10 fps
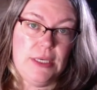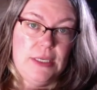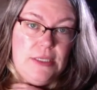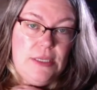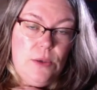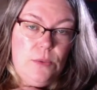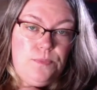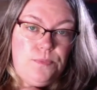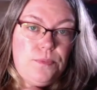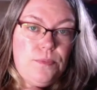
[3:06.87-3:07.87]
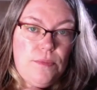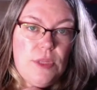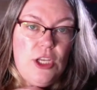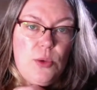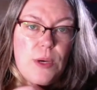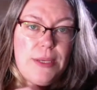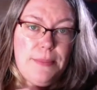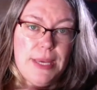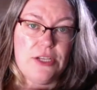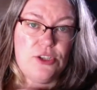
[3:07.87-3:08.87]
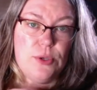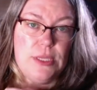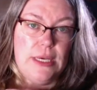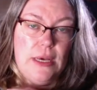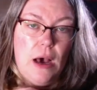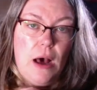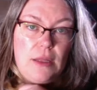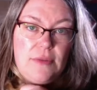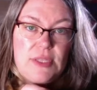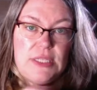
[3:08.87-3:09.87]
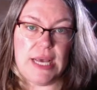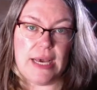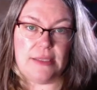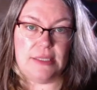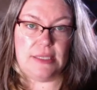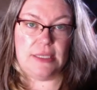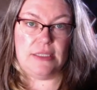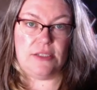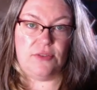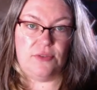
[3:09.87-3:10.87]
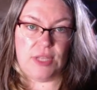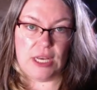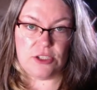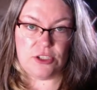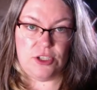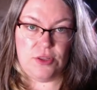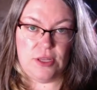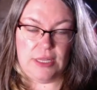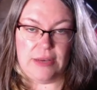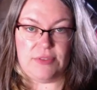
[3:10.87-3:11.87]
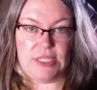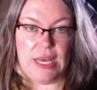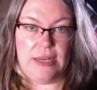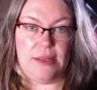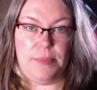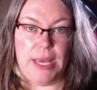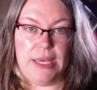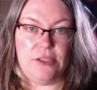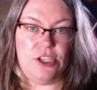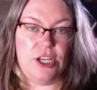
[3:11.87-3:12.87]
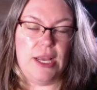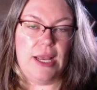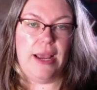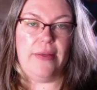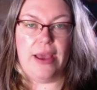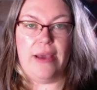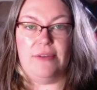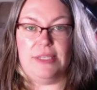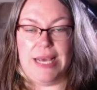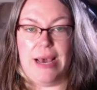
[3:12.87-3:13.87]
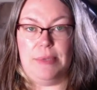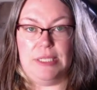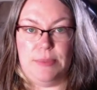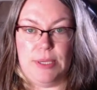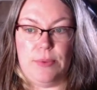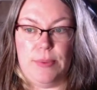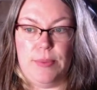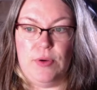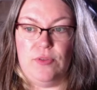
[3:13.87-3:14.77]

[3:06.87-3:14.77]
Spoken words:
So you want to make sure that all of the text is flush to the left side of the page and that every tab has been removed.